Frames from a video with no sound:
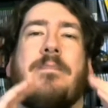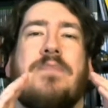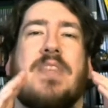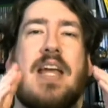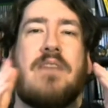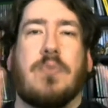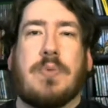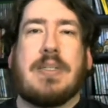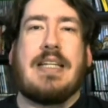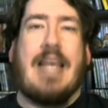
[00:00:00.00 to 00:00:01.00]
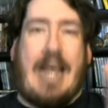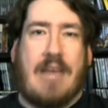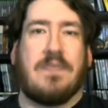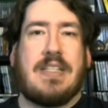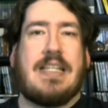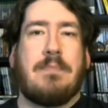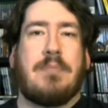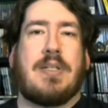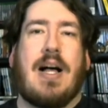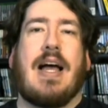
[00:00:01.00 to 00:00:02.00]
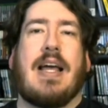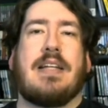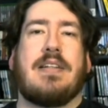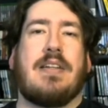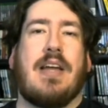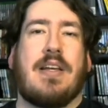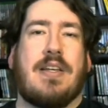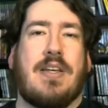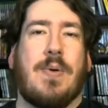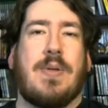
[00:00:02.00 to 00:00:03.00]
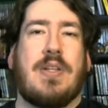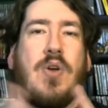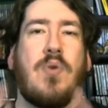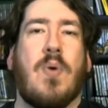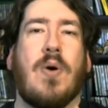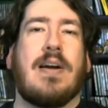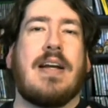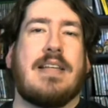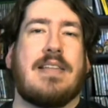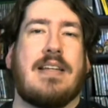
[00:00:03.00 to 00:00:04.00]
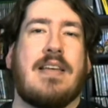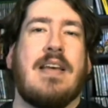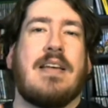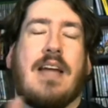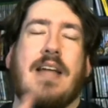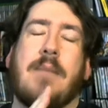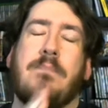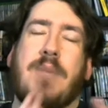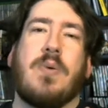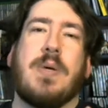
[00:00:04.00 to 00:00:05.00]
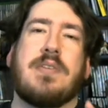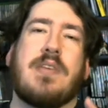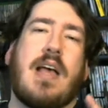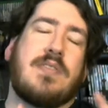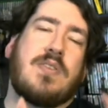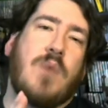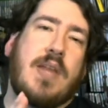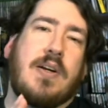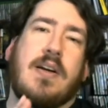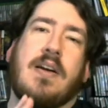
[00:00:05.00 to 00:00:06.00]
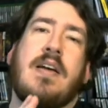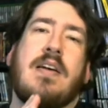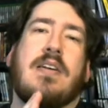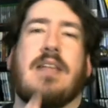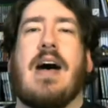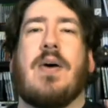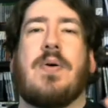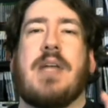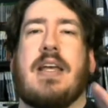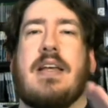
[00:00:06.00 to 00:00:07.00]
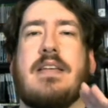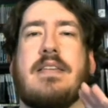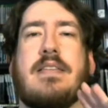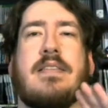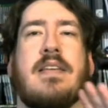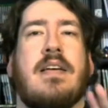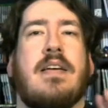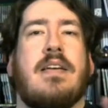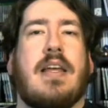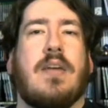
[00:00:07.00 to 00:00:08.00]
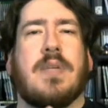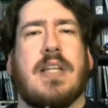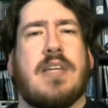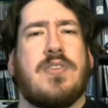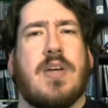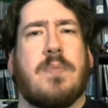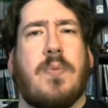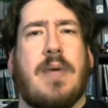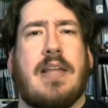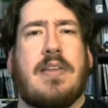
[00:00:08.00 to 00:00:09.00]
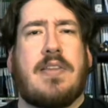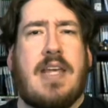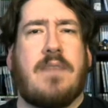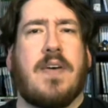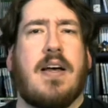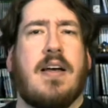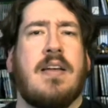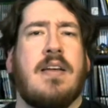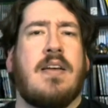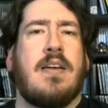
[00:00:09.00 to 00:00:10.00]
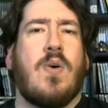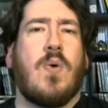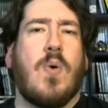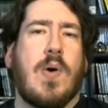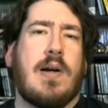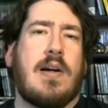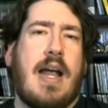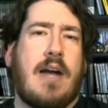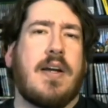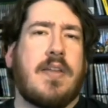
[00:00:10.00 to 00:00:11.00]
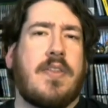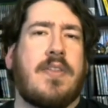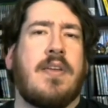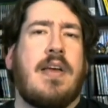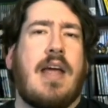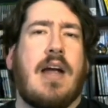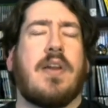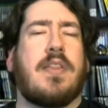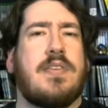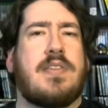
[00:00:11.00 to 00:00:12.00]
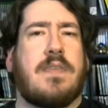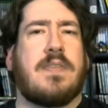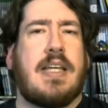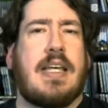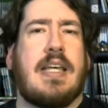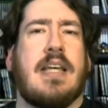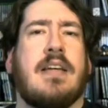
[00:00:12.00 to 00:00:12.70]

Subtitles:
they've really heavily implied, no more is it kind of ambiguous as to whether Cloud is in a relationship with Tifa or Aerith. Aerith is definitely,